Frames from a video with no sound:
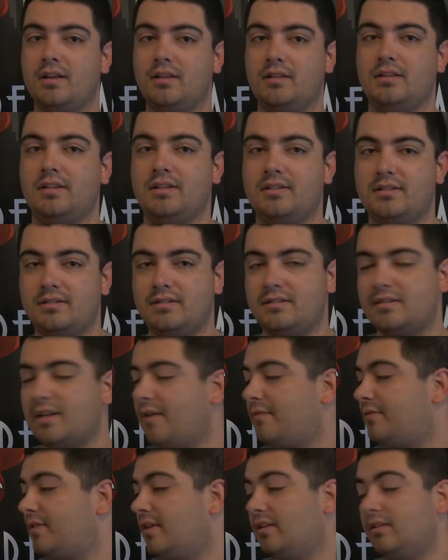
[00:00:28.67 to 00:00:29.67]
the
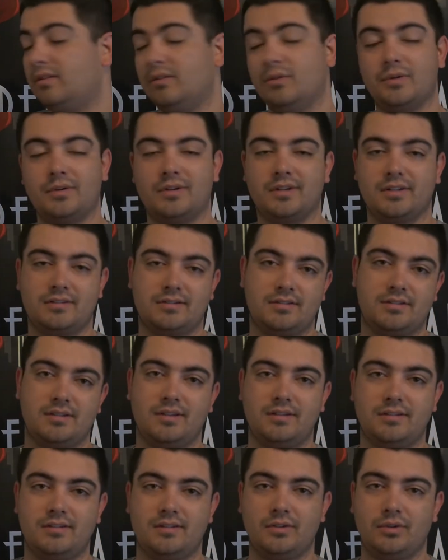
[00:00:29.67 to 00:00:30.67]
stuff that Lucas
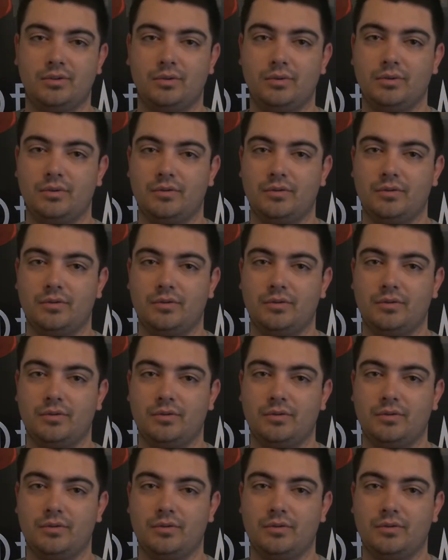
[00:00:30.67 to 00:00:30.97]
did to